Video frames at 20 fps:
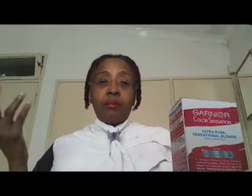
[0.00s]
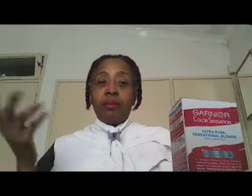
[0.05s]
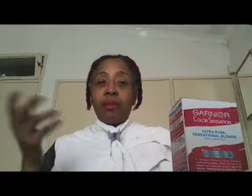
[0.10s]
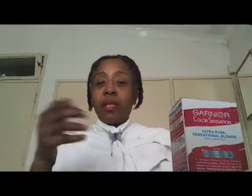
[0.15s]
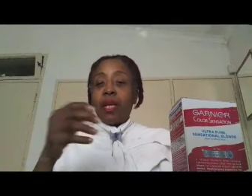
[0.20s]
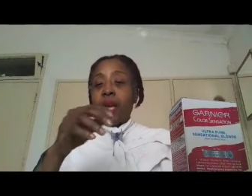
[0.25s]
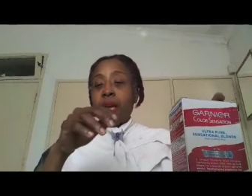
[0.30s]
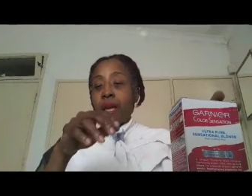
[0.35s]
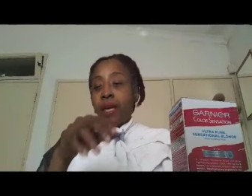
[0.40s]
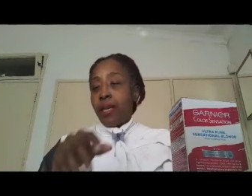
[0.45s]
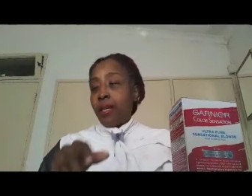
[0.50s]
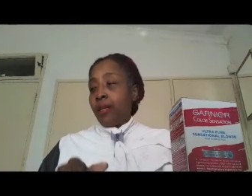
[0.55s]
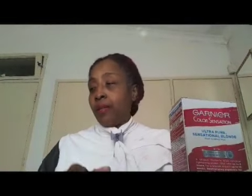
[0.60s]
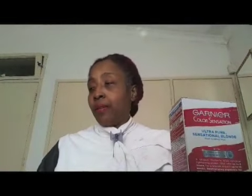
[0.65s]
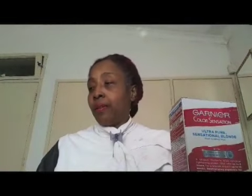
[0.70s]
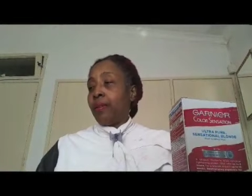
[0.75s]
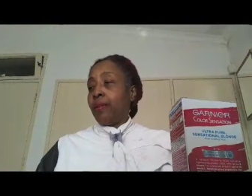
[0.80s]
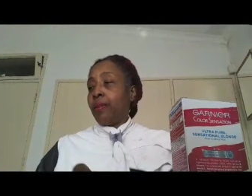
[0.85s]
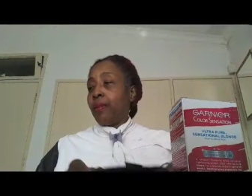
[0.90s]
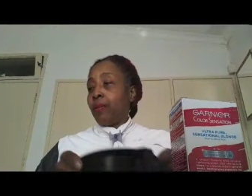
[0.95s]
dye,
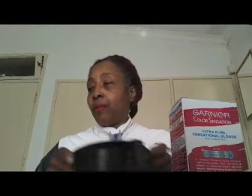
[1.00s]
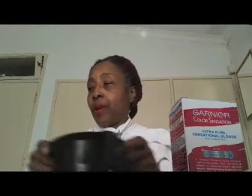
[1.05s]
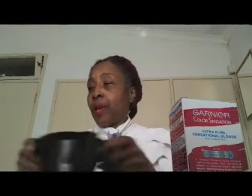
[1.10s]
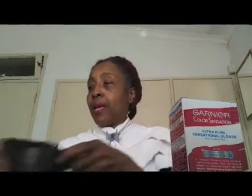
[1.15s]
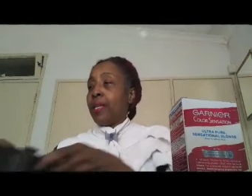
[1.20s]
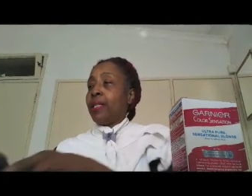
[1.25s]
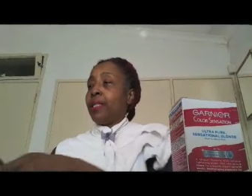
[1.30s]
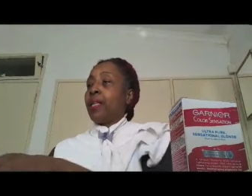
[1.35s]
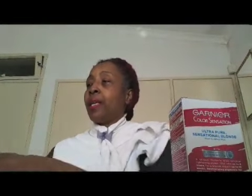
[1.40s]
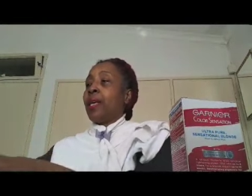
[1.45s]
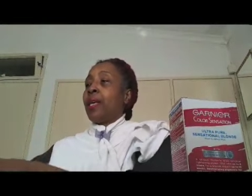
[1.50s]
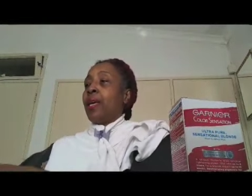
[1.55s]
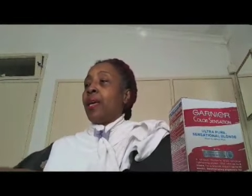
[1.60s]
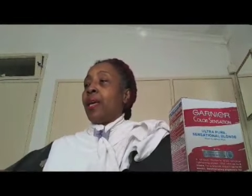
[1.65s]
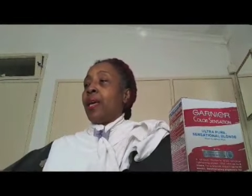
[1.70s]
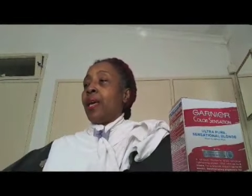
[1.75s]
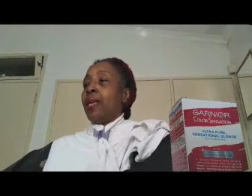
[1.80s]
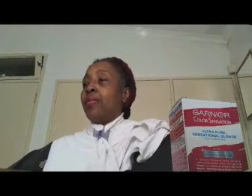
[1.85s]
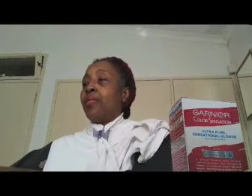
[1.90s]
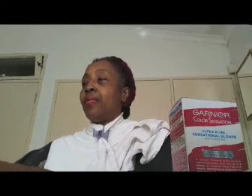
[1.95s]
right?
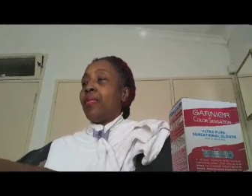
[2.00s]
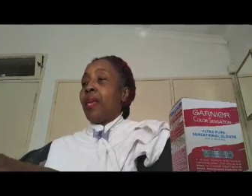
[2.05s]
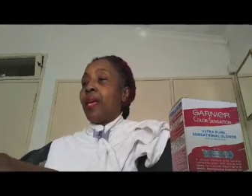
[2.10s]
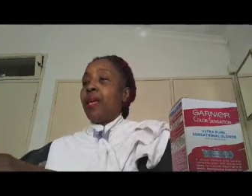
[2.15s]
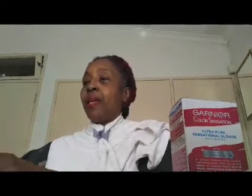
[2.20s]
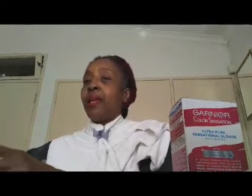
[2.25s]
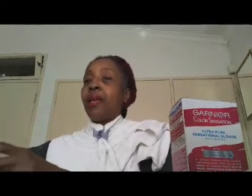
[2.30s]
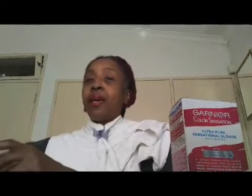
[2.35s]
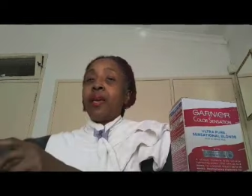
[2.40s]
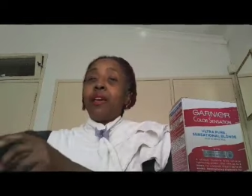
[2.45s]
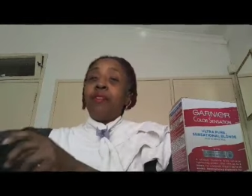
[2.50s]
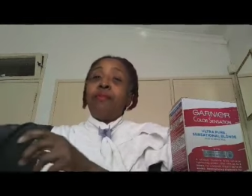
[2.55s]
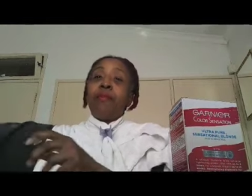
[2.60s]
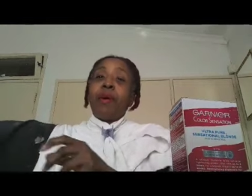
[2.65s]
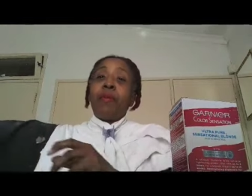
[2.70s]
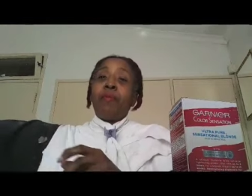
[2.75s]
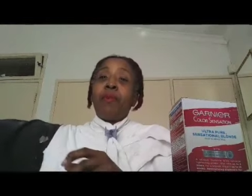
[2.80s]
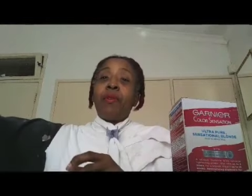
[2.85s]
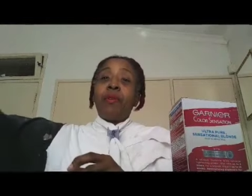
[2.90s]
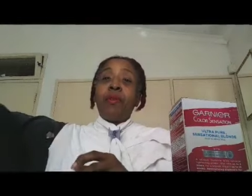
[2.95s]
And then I have
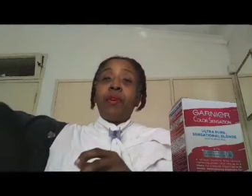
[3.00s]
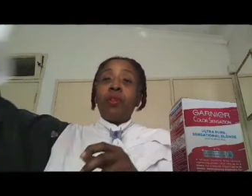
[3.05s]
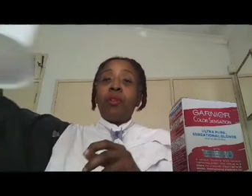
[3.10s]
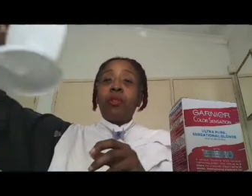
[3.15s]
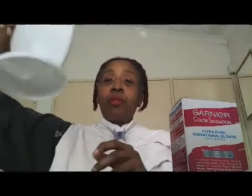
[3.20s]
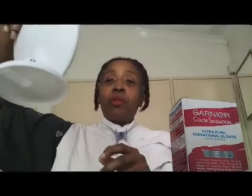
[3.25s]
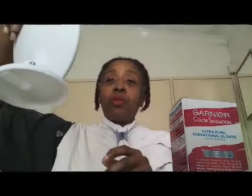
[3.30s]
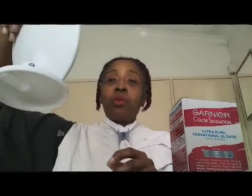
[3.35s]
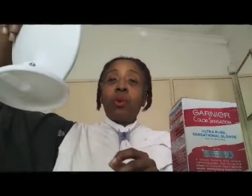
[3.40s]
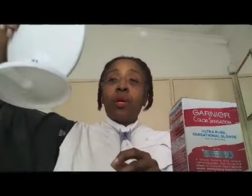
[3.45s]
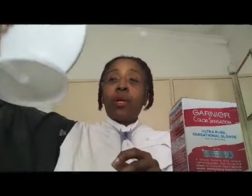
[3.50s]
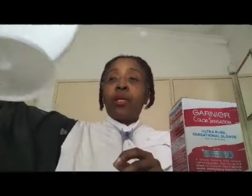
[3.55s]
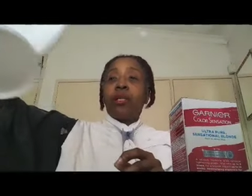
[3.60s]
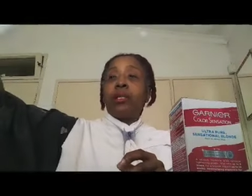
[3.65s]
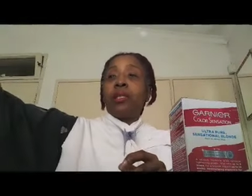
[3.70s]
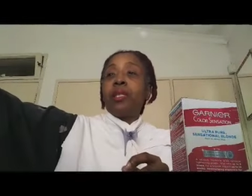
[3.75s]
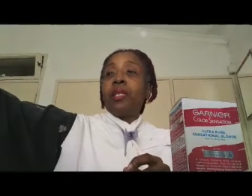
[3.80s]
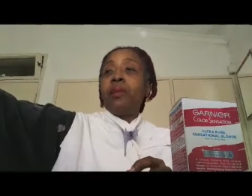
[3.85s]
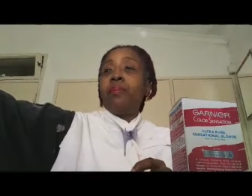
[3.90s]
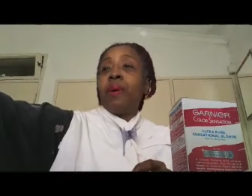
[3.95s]
my mirror so I can
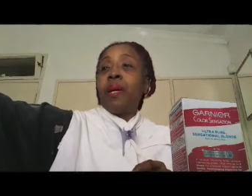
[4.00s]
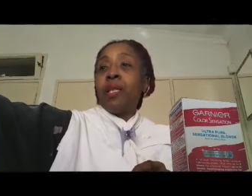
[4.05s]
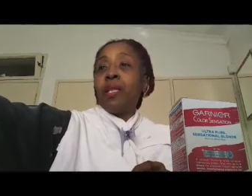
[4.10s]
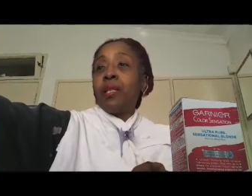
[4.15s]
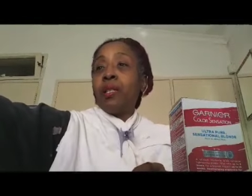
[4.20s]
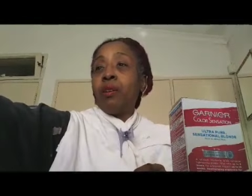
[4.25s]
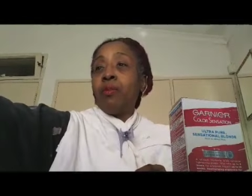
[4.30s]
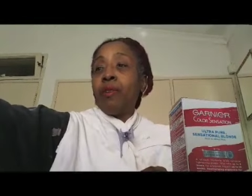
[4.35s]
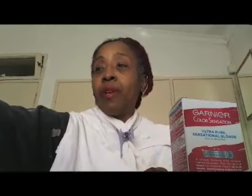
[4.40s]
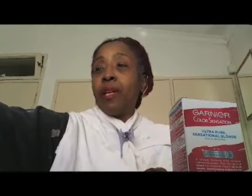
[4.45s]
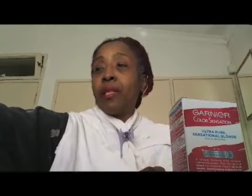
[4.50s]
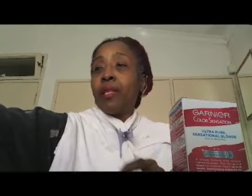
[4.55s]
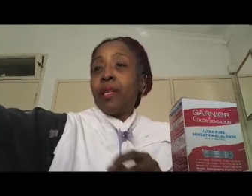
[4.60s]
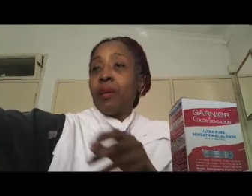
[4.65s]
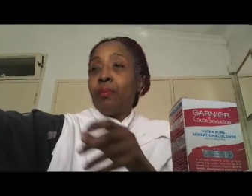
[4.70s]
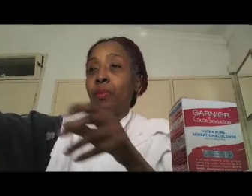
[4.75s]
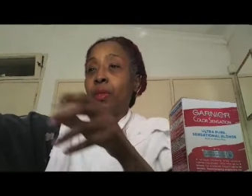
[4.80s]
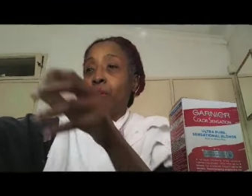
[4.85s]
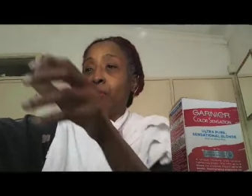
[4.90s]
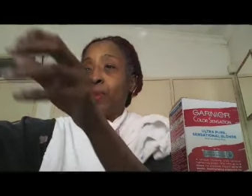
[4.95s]
see myself as
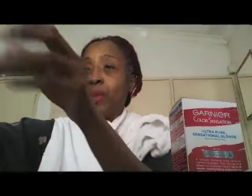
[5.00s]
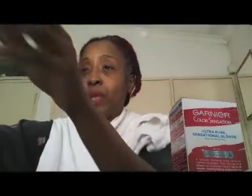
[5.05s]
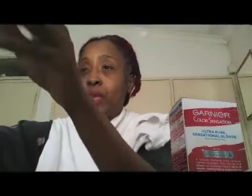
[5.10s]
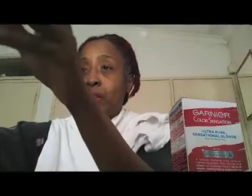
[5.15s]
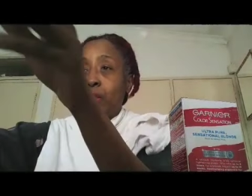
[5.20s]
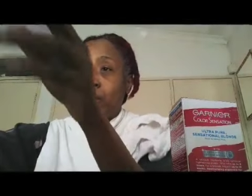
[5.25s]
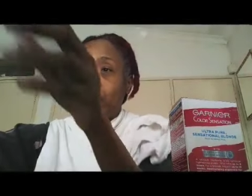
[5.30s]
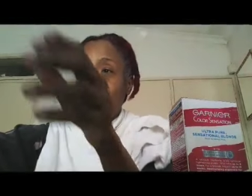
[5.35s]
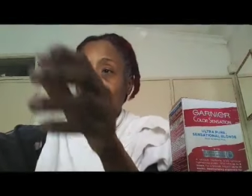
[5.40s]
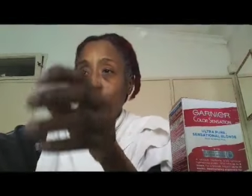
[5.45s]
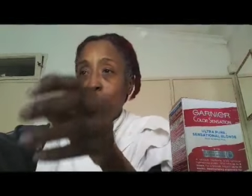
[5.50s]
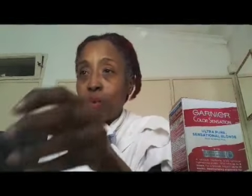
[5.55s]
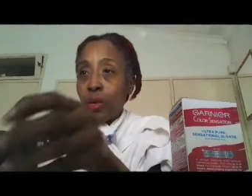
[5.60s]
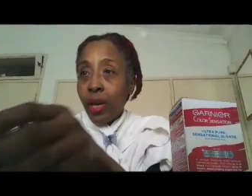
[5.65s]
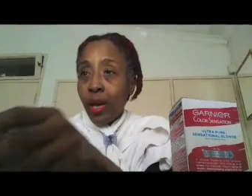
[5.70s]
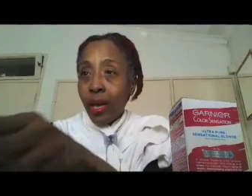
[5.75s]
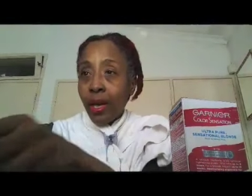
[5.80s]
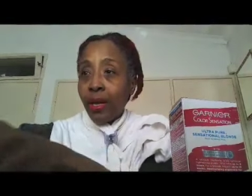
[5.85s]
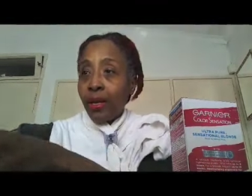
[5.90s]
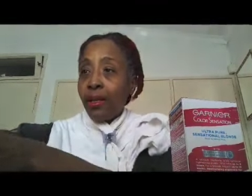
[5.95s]
I'm speaking to you
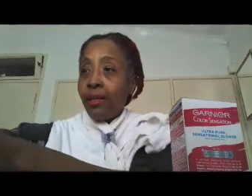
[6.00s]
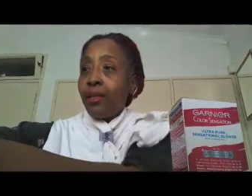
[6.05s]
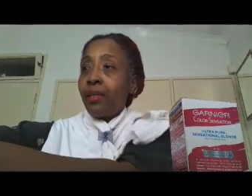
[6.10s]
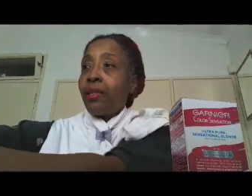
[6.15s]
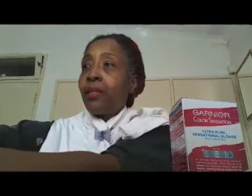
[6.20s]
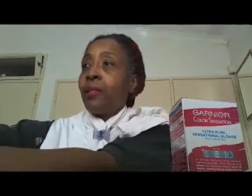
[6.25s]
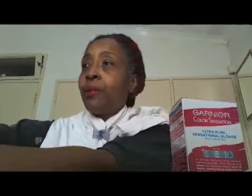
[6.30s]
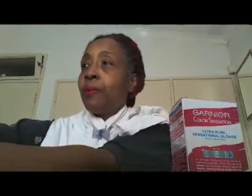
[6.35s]
guys.